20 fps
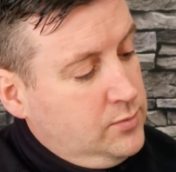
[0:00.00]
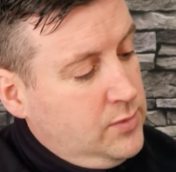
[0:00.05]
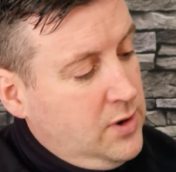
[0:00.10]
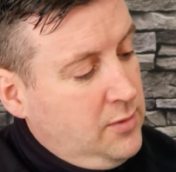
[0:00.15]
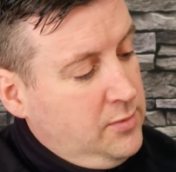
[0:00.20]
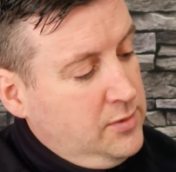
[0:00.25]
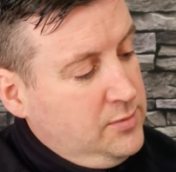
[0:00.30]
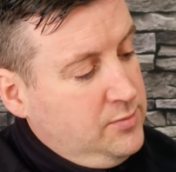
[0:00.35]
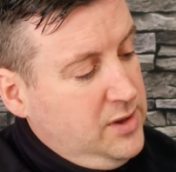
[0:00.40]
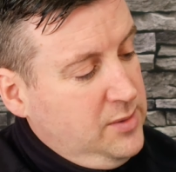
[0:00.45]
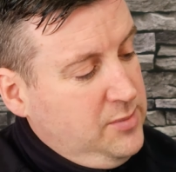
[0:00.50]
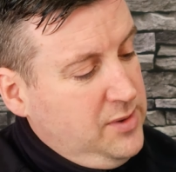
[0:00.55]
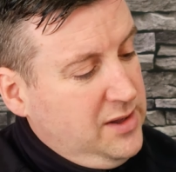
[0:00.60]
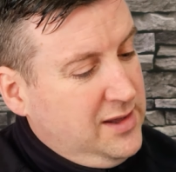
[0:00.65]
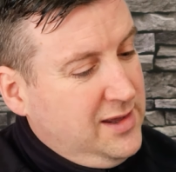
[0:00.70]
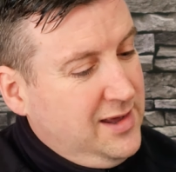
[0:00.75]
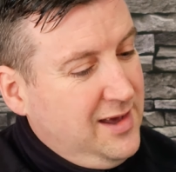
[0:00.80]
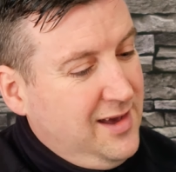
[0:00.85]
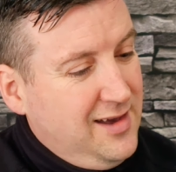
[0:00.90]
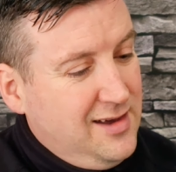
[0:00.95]
I would
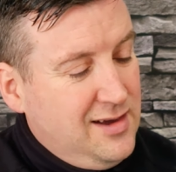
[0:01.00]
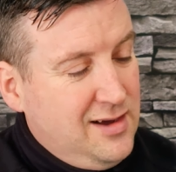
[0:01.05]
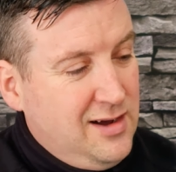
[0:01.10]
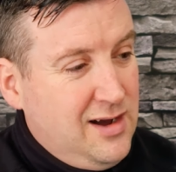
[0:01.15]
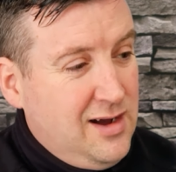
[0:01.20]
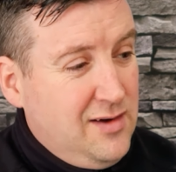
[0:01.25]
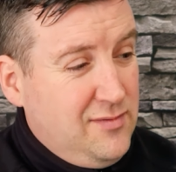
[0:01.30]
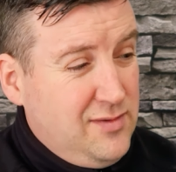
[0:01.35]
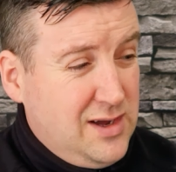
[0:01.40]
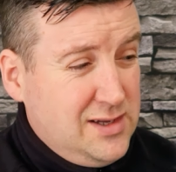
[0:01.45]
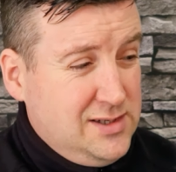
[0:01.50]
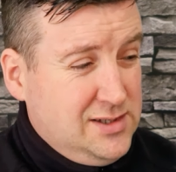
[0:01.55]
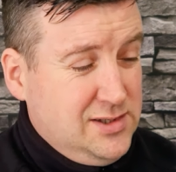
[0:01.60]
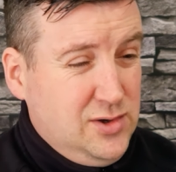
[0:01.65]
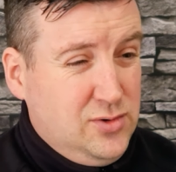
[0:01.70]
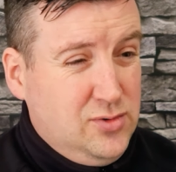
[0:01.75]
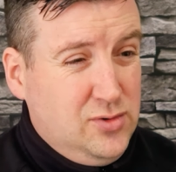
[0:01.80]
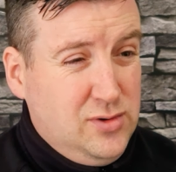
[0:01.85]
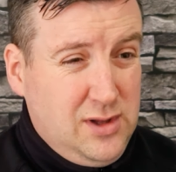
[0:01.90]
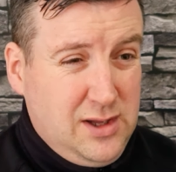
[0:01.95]
maybe get. I have
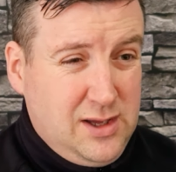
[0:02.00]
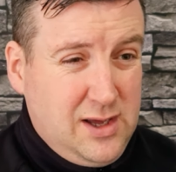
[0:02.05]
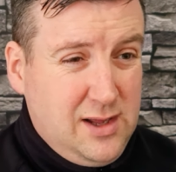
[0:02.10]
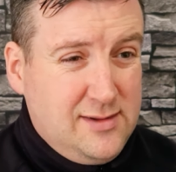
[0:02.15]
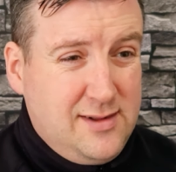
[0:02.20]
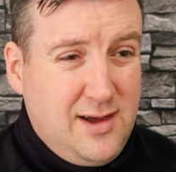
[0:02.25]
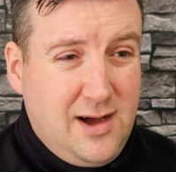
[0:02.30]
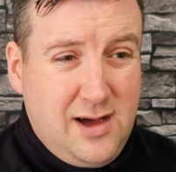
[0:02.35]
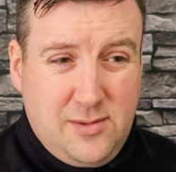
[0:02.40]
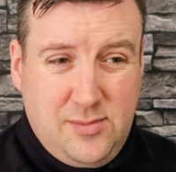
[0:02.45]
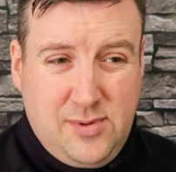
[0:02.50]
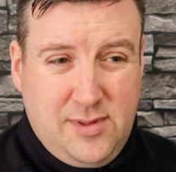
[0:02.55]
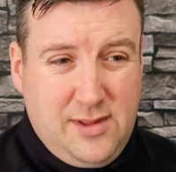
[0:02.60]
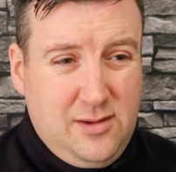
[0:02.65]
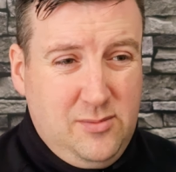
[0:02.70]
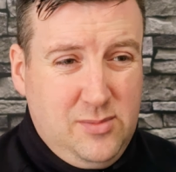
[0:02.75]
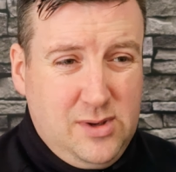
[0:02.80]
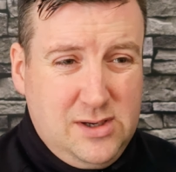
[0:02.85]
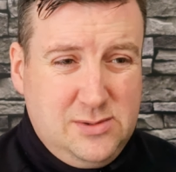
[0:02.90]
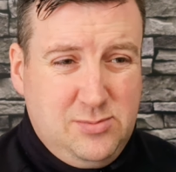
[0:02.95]
actually got like a tarp
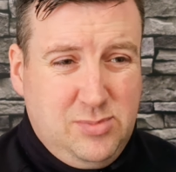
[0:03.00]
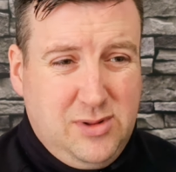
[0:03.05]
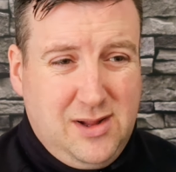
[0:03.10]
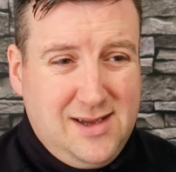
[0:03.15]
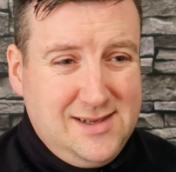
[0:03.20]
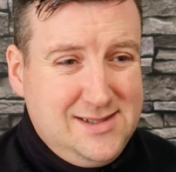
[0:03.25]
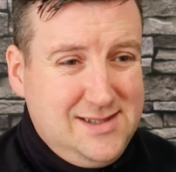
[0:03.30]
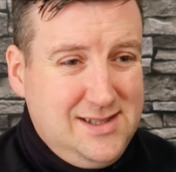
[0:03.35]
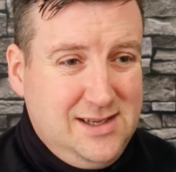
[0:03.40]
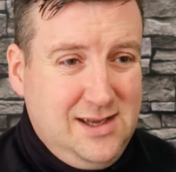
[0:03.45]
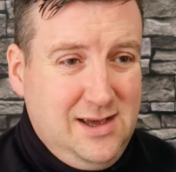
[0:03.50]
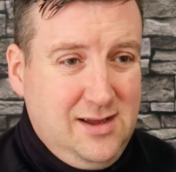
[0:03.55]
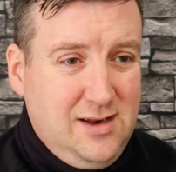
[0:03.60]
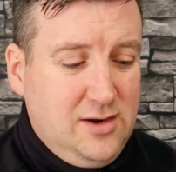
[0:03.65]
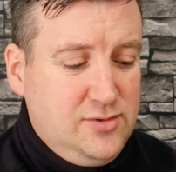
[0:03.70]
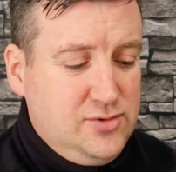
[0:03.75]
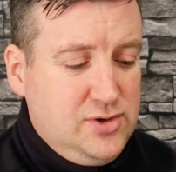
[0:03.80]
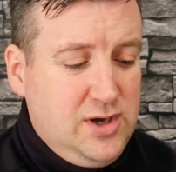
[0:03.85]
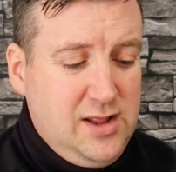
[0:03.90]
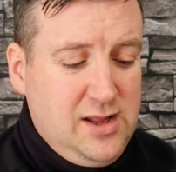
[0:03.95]
thing, but it's plastic, and
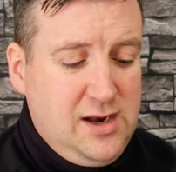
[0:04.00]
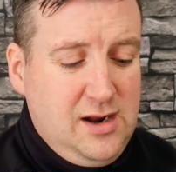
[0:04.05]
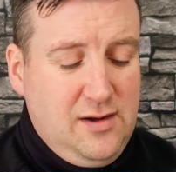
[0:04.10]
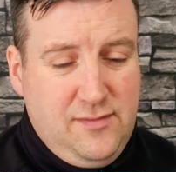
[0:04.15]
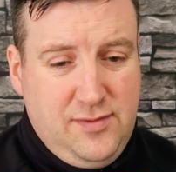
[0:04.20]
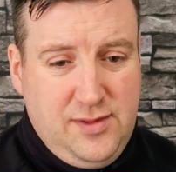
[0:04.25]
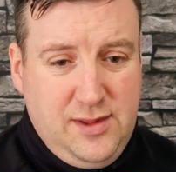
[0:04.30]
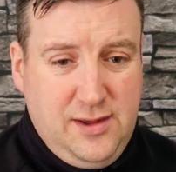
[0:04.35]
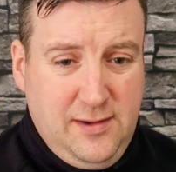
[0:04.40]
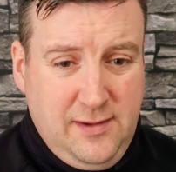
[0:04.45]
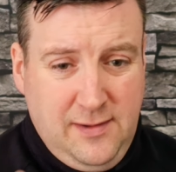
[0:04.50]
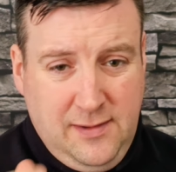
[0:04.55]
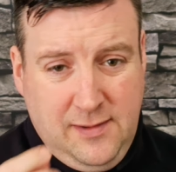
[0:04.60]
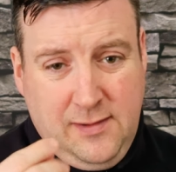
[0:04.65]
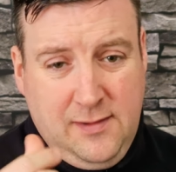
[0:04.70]
I'd rather have the